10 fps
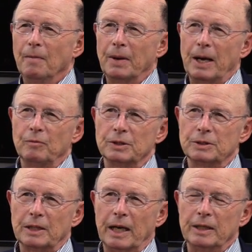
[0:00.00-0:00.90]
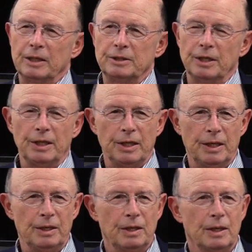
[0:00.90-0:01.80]
but I was at the
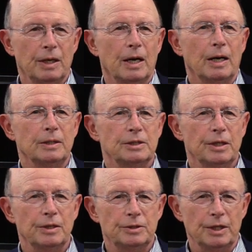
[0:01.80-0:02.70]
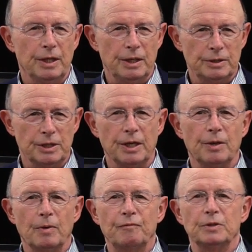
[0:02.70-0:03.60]
Jenin, uh, the city of Jenin,
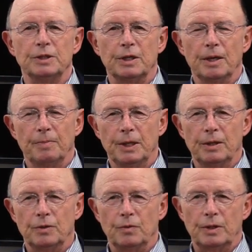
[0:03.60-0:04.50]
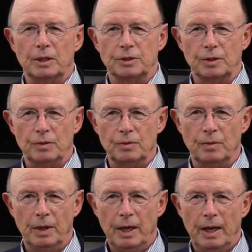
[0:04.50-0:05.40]
Jenin refugee camp in
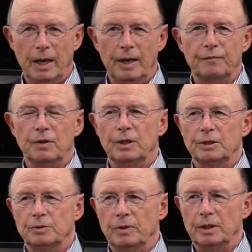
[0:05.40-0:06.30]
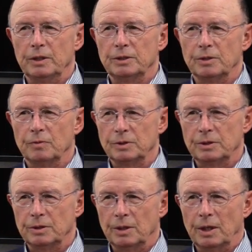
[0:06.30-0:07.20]
2002. After the Israelis, there
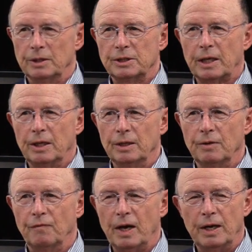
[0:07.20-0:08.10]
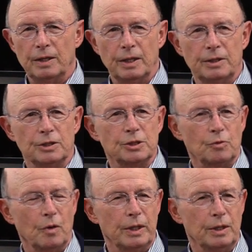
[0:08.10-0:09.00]
was uh, second intifada, they
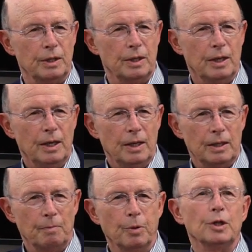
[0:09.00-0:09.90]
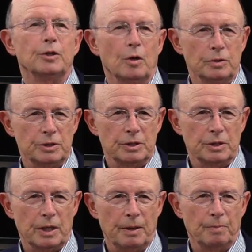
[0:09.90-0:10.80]
destroyed the,
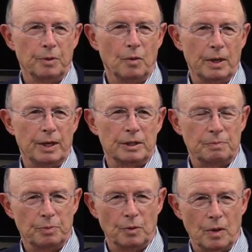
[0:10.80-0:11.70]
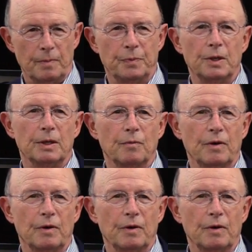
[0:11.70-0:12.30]
bulldozers and blew, and blew up the